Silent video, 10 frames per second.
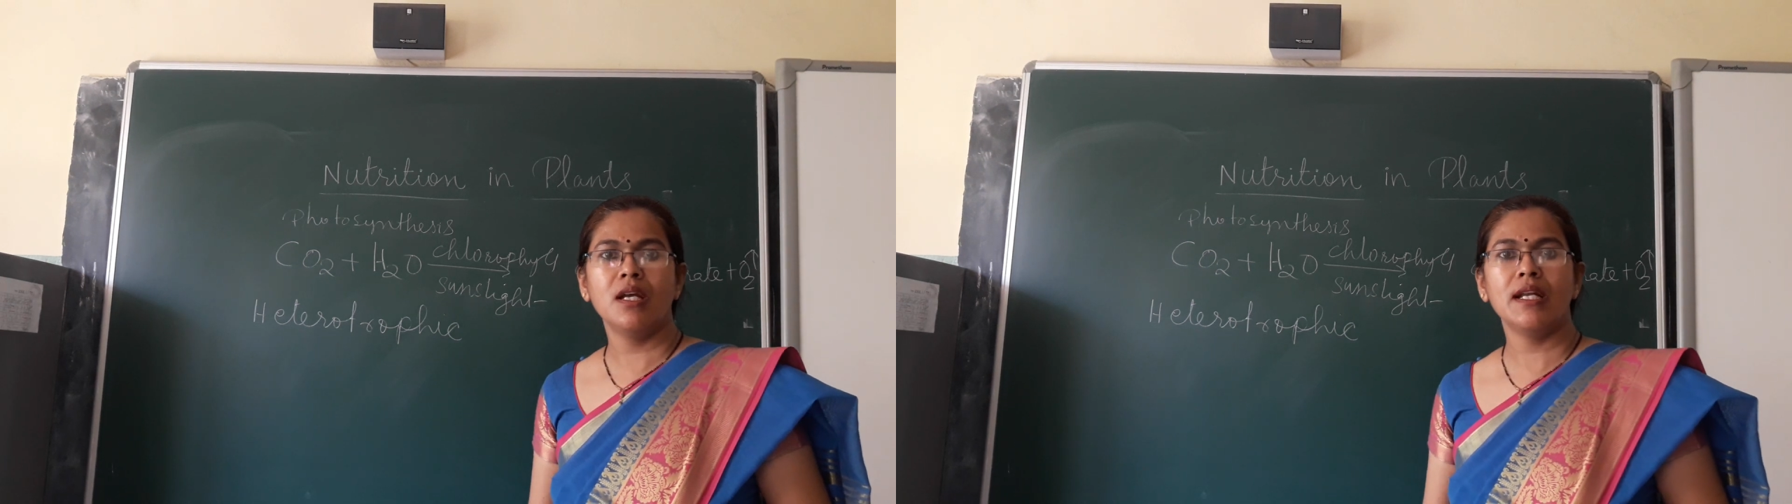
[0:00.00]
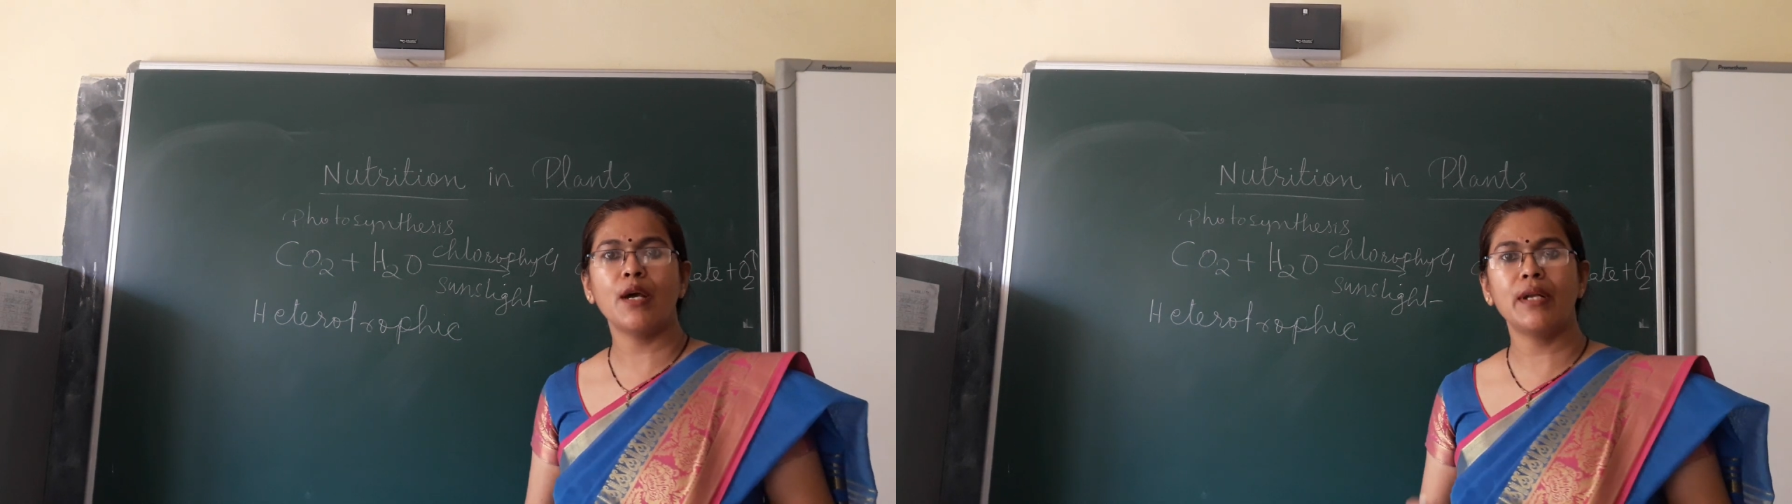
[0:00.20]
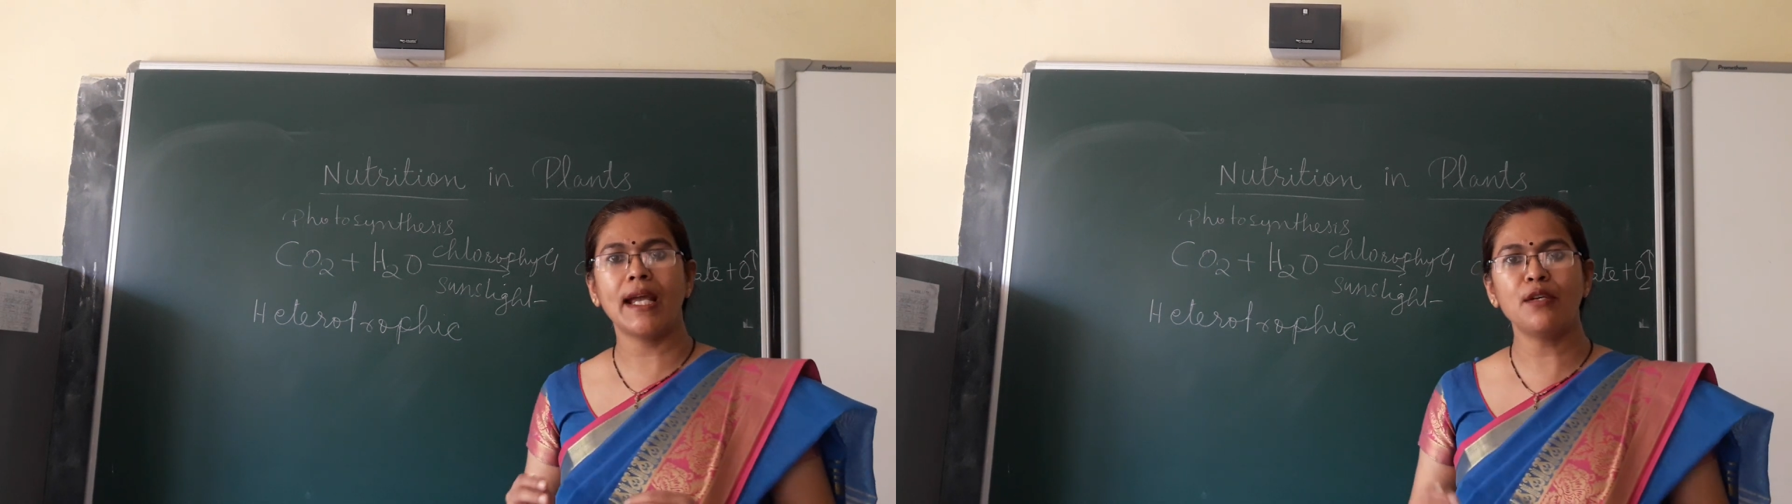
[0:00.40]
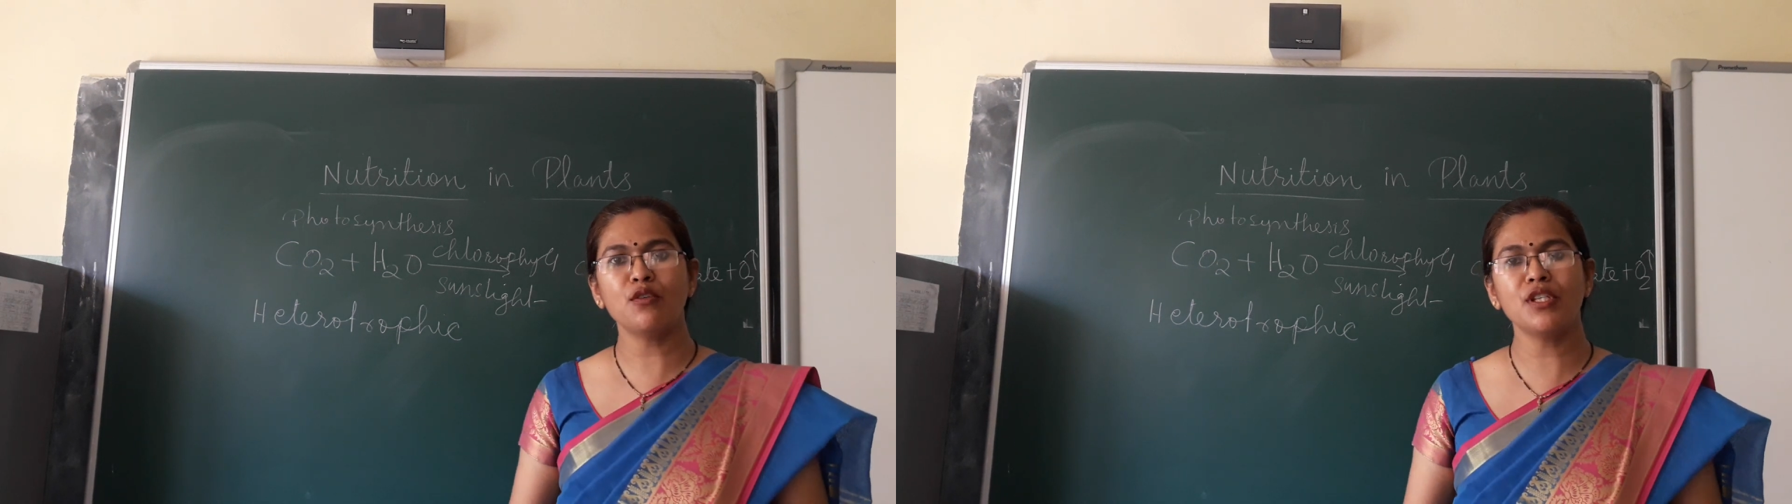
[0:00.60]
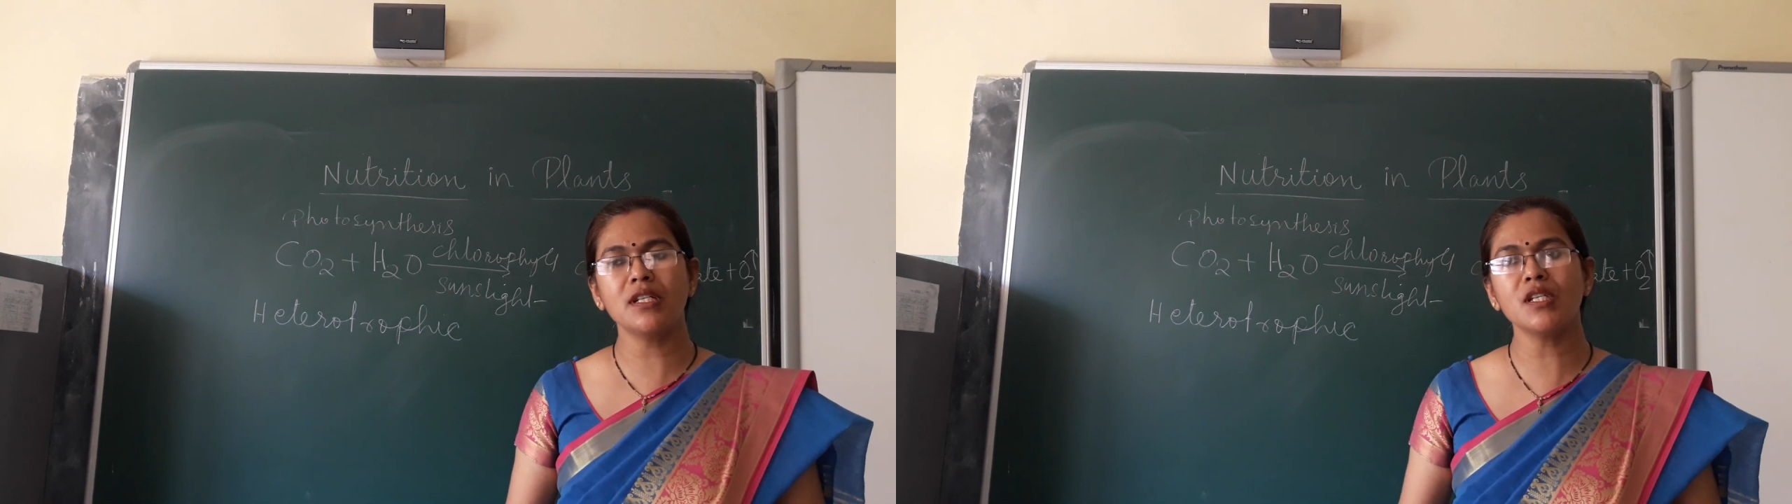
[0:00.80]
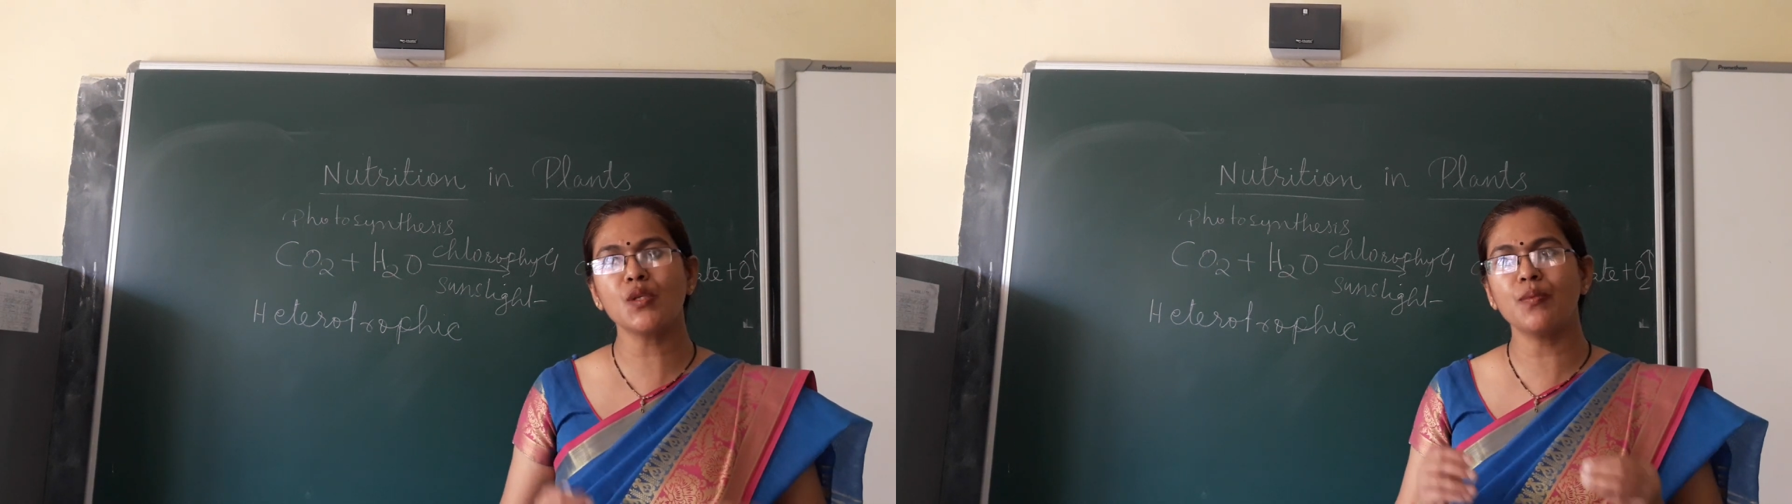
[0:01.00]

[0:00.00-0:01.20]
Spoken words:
Now nitrogen is